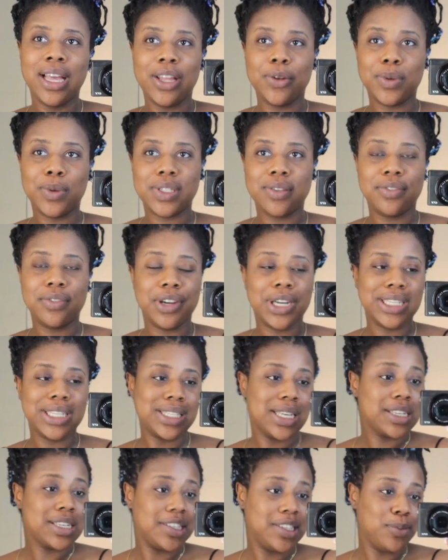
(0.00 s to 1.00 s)
It was a very
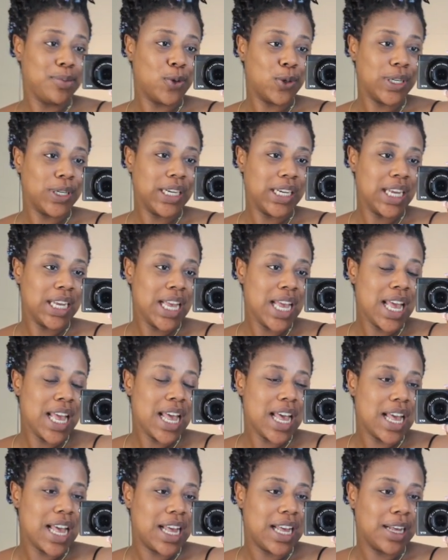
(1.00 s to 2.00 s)
sexy morning. It was
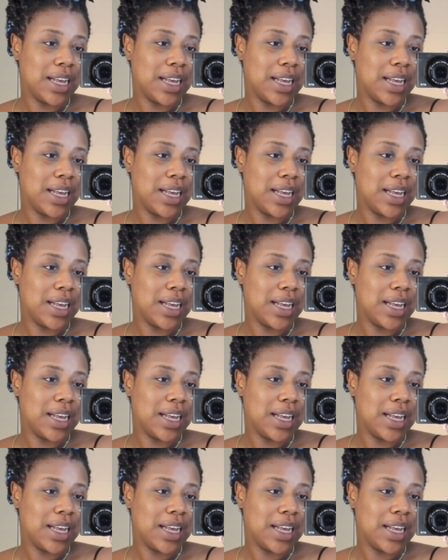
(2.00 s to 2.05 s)
a very